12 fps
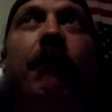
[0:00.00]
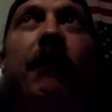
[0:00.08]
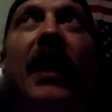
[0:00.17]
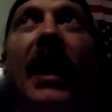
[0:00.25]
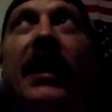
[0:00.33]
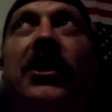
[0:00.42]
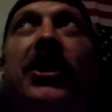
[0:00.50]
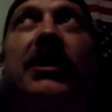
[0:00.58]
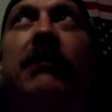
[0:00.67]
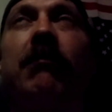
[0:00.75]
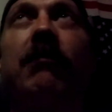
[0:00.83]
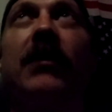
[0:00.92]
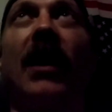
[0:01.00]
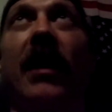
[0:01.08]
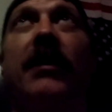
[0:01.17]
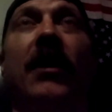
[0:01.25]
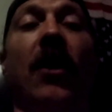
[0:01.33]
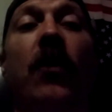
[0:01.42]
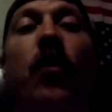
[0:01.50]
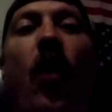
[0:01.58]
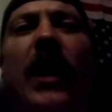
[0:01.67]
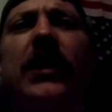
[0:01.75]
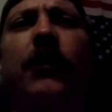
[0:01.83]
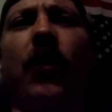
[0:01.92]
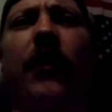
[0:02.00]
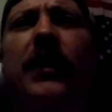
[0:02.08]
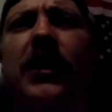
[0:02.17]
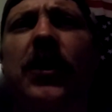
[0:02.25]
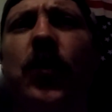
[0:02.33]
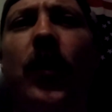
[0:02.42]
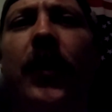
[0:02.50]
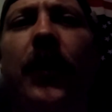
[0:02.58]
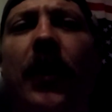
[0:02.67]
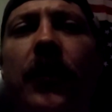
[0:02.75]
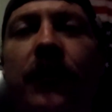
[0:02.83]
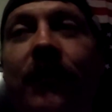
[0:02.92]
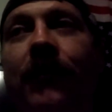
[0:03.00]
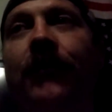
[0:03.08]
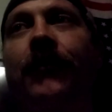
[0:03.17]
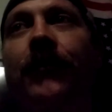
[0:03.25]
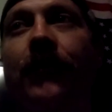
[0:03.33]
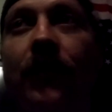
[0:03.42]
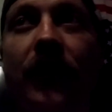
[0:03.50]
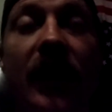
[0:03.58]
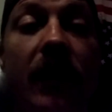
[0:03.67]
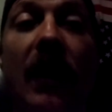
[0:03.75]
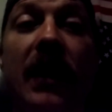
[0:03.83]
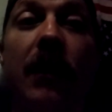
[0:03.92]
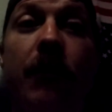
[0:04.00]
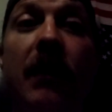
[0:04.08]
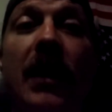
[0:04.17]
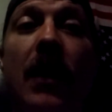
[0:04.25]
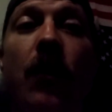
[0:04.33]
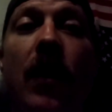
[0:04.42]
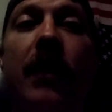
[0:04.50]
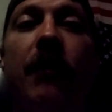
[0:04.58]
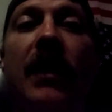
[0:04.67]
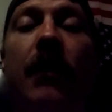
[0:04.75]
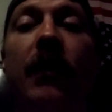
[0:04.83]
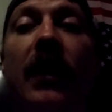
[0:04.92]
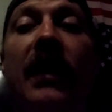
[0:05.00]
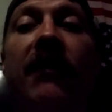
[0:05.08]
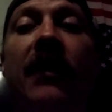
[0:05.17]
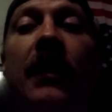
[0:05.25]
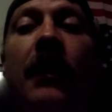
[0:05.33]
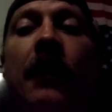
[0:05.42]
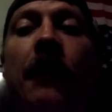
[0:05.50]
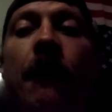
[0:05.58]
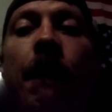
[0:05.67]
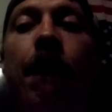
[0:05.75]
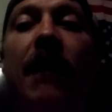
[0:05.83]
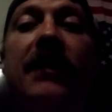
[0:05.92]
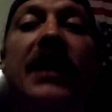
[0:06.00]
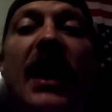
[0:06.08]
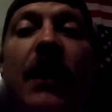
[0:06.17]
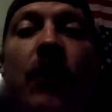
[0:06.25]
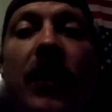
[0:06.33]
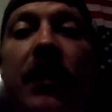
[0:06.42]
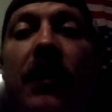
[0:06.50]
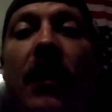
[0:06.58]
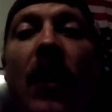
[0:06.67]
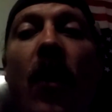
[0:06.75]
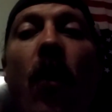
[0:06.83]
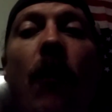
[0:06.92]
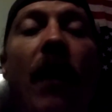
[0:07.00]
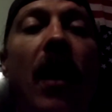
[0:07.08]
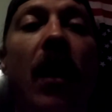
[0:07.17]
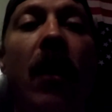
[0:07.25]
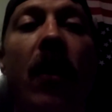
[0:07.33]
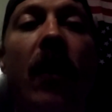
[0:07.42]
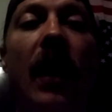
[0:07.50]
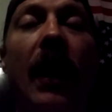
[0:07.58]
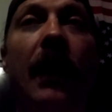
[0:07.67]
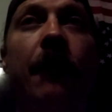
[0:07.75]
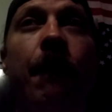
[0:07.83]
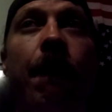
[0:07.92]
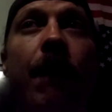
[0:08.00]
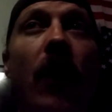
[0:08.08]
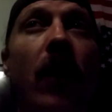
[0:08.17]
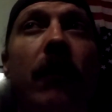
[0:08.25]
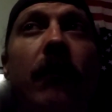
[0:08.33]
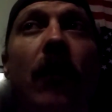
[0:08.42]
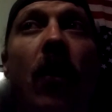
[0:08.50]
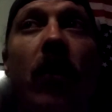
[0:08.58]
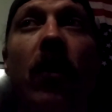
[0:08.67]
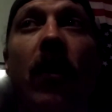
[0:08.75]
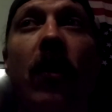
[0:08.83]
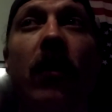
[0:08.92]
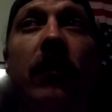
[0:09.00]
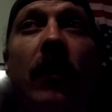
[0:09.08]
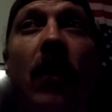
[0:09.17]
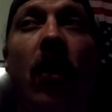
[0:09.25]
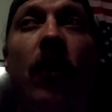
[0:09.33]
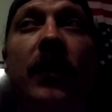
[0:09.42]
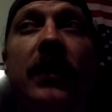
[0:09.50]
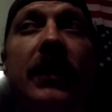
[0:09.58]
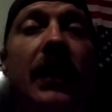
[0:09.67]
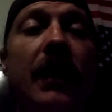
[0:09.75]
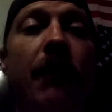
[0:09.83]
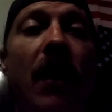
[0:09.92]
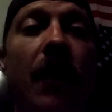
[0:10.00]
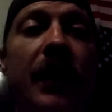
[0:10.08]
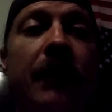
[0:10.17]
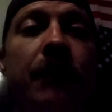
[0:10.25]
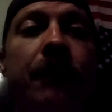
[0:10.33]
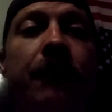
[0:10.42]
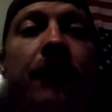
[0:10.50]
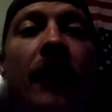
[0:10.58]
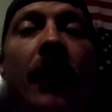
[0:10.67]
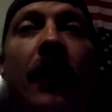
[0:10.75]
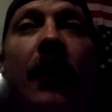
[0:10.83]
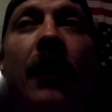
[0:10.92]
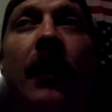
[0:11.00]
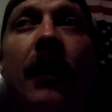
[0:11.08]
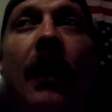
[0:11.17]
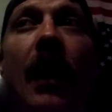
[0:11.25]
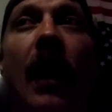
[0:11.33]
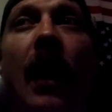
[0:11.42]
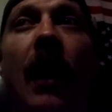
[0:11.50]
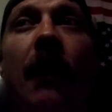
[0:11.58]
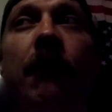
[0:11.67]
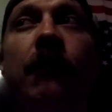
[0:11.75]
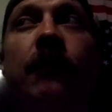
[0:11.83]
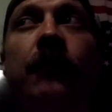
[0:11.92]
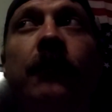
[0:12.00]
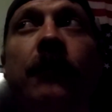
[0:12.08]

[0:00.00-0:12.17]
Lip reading: But I just thought, you know, white supremacist weirdo. Like the media wanted me to believe. The same with, you know, the Oklahoma City bombing. Well,